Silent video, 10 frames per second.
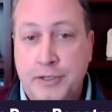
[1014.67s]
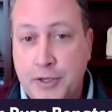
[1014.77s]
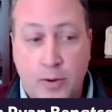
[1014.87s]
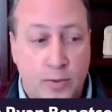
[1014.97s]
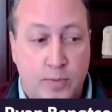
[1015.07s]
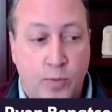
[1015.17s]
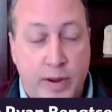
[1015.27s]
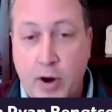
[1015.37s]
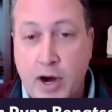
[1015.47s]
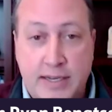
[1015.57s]
So
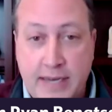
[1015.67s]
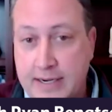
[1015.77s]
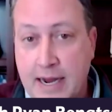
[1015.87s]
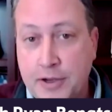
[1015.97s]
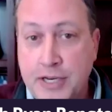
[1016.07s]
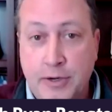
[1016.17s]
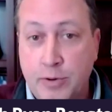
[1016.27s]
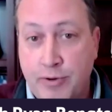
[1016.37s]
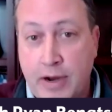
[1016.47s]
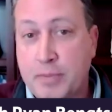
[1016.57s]
we bought a
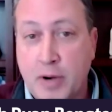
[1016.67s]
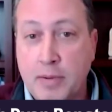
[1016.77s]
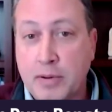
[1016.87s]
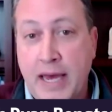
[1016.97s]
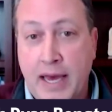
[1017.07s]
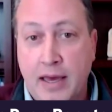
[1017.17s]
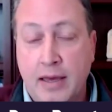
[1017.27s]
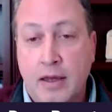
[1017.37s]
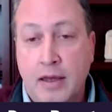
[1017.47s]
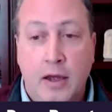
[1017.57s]
technology to address problem
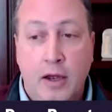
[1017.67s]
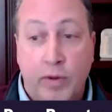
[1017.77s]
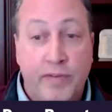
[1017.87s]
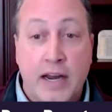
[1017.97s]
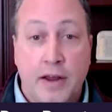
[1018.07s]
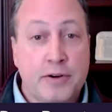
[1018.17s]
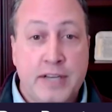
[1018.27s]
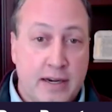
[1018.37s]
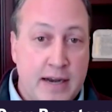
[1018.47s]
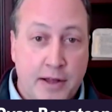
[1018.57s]
A. We've got
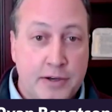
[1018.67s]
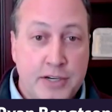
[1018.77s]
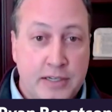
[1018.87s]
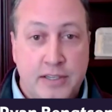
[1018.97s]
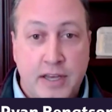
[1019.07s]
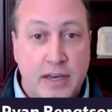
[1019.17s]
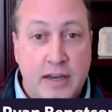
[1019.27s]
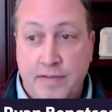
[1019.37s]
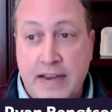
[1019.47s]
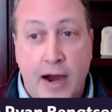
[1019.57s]
other technologies
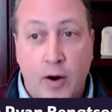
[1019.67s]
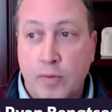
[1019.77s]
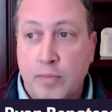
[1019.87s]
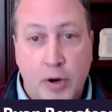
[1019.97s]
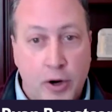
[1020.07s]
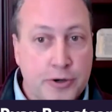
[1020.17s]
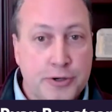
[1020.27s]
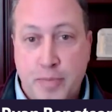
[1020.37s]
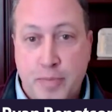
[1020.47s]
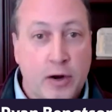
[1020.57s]
that have now
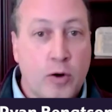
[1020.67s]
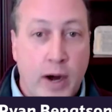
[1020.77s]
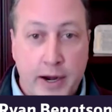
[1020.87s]
merged or been